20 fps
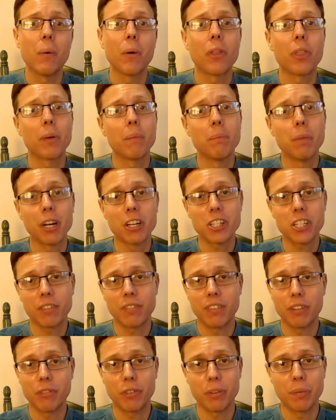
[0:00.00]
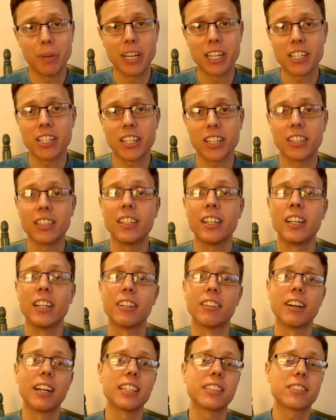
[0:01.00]
with a bunch of information,
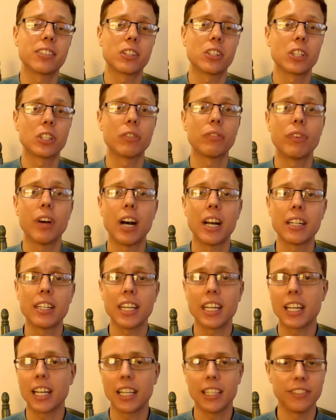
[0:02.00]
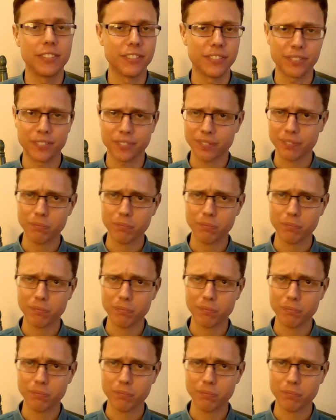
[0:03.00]
right? So you're finding, and